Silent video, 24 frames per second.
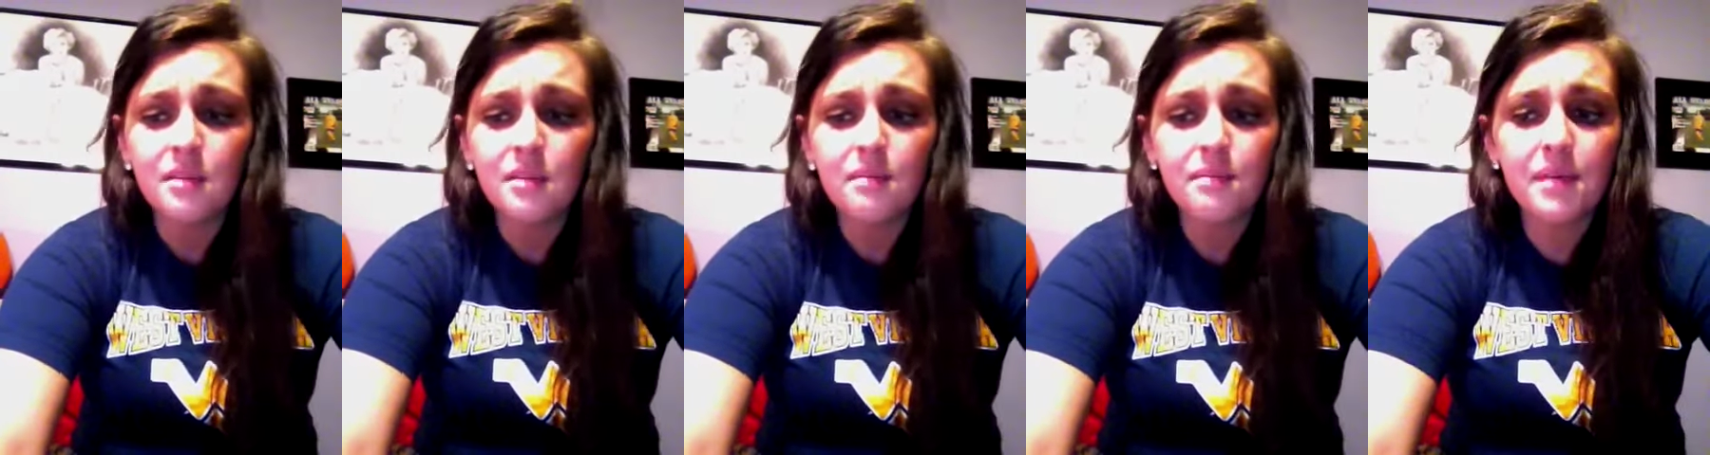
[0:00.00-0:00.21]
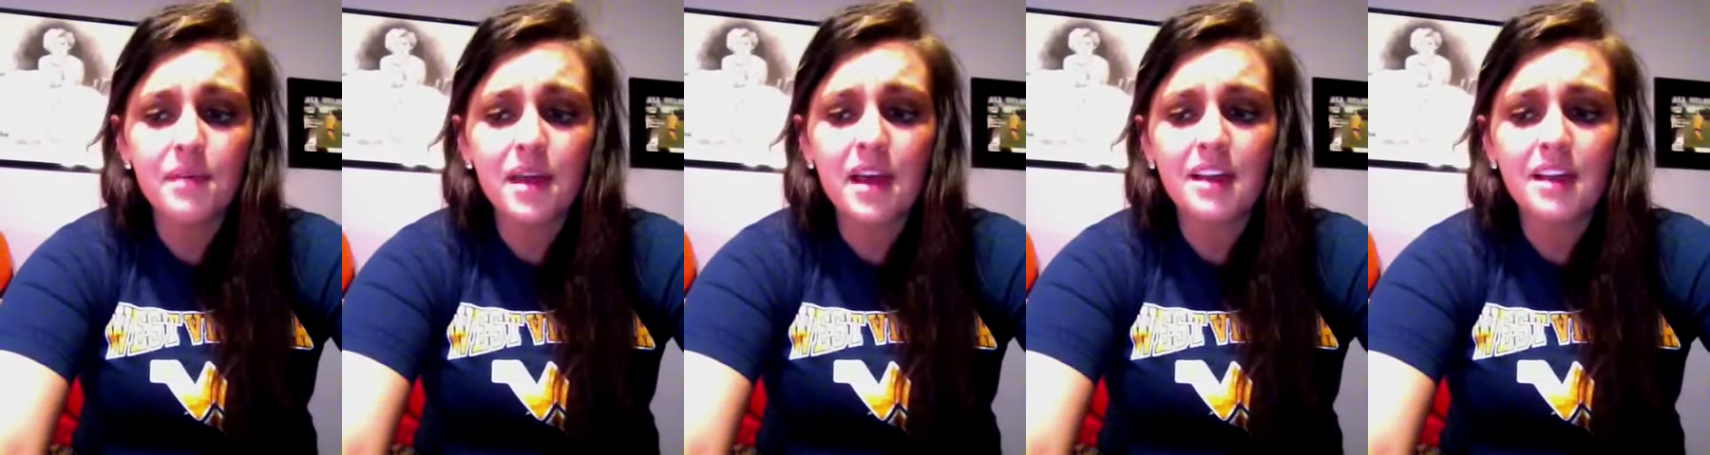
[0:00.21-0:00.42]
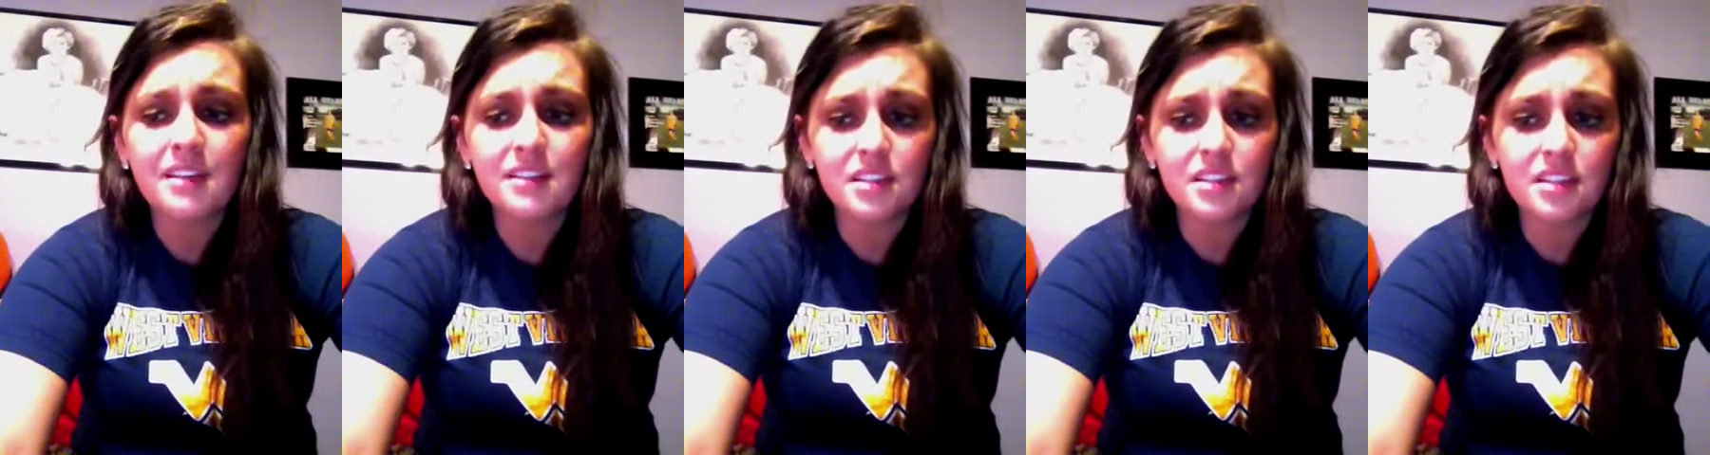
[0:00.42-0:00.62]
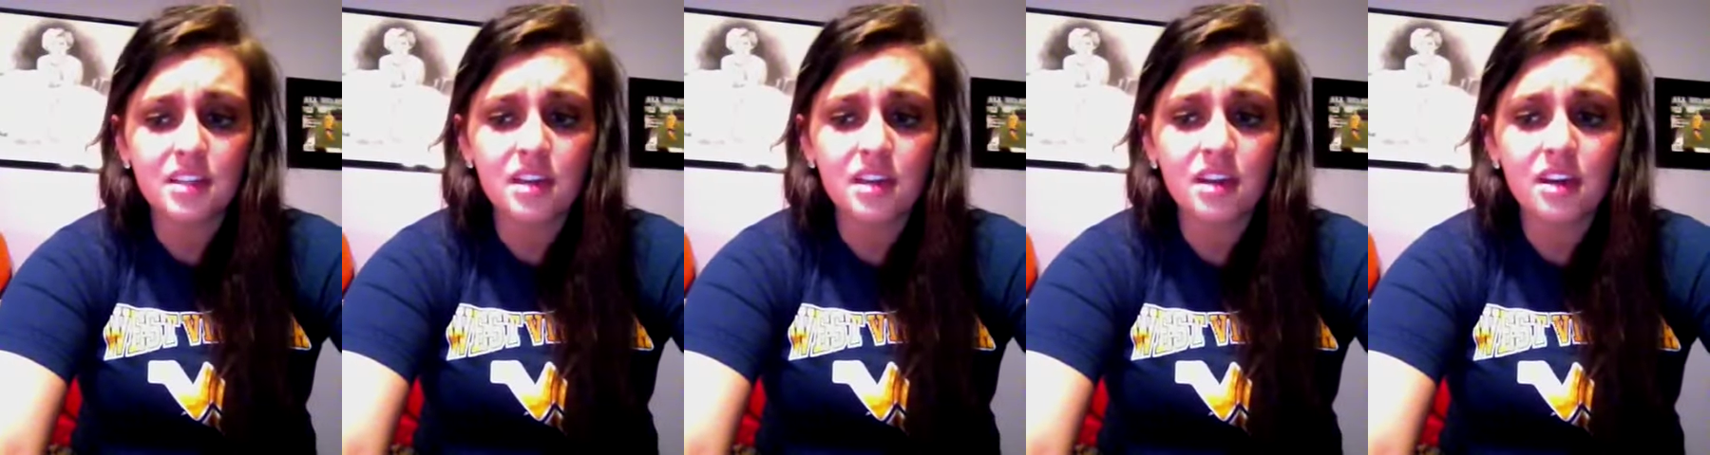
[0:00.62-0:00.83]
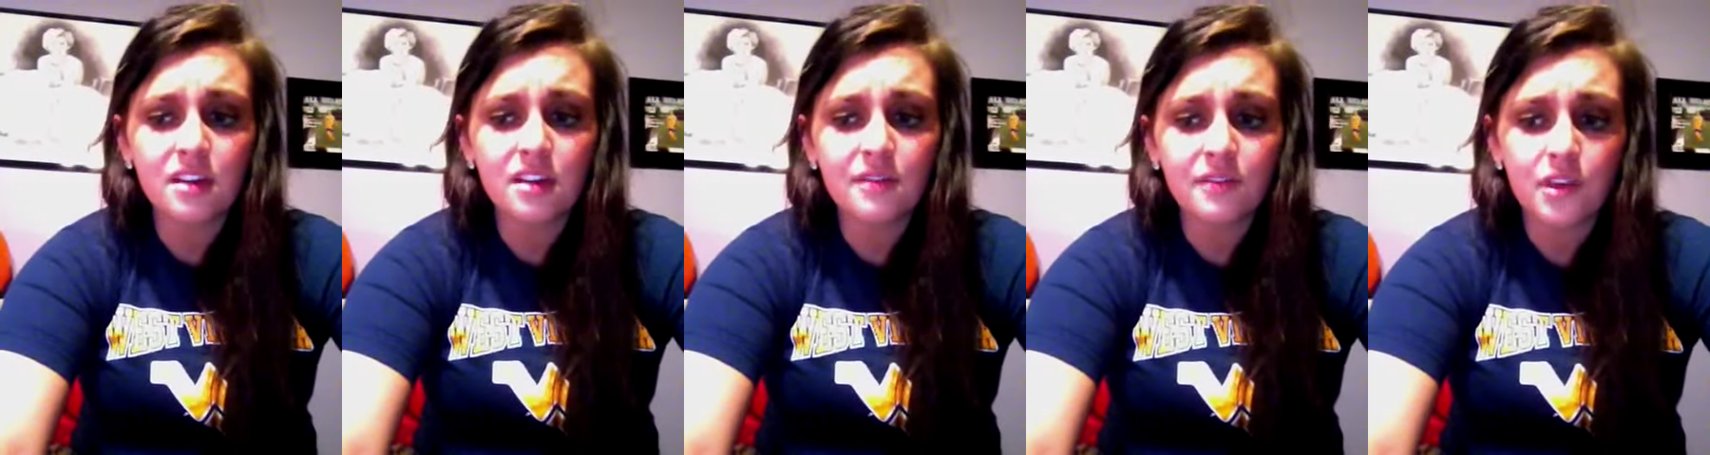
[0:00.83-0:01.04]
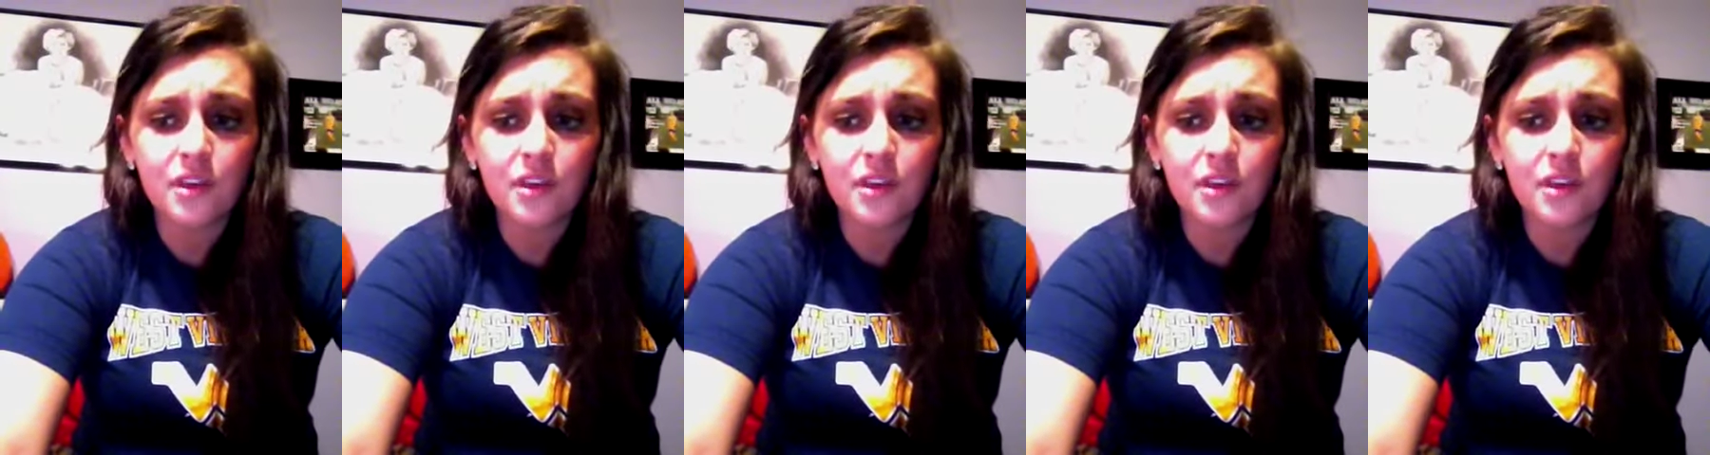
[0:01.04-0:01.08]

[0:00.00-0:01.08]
best of